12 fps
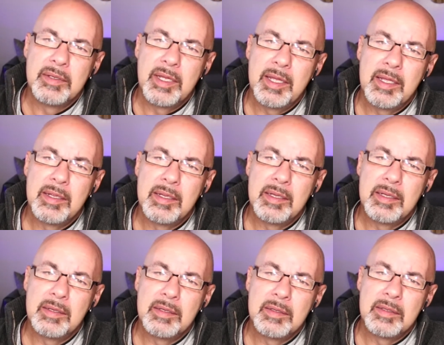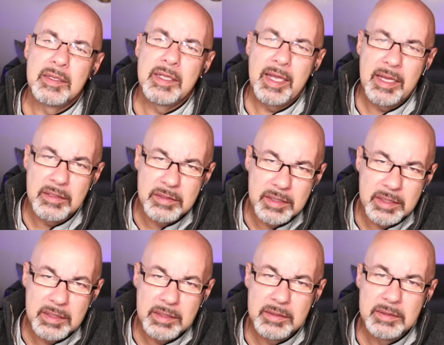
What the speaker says: a Catholic,